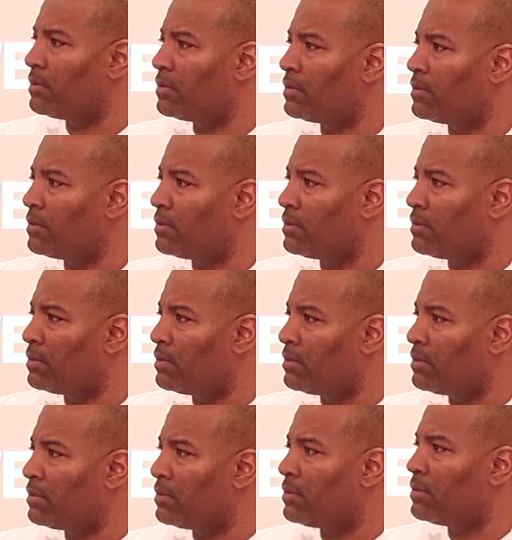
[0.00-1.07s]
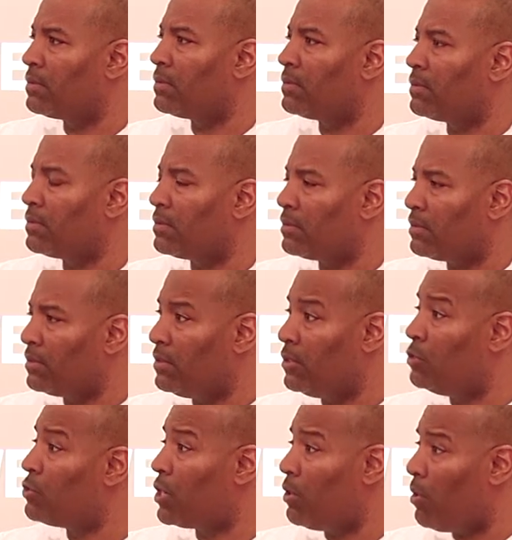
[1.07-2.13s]
over $3 million the other day. You
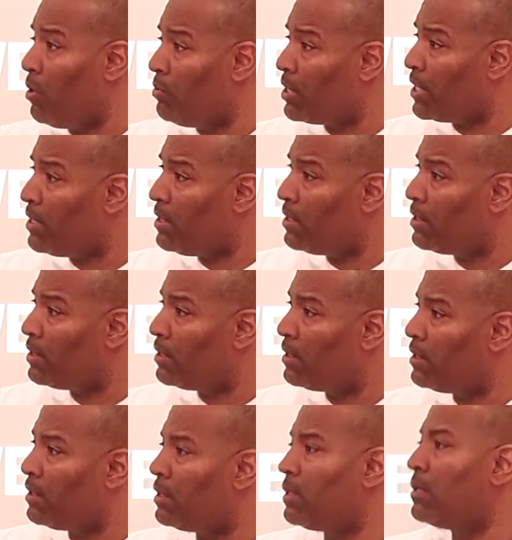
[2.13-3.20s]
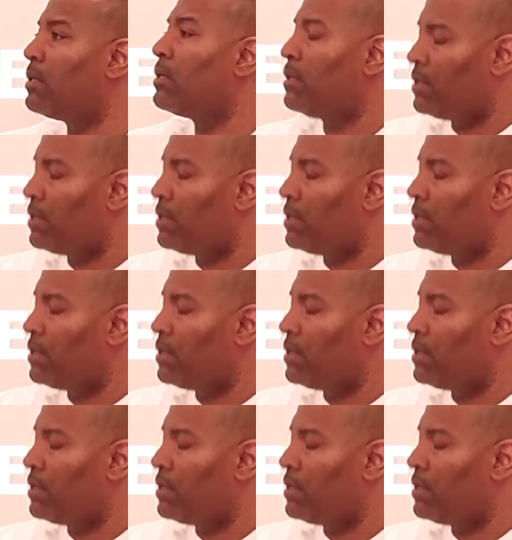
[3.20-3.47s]
still own it? I still own it.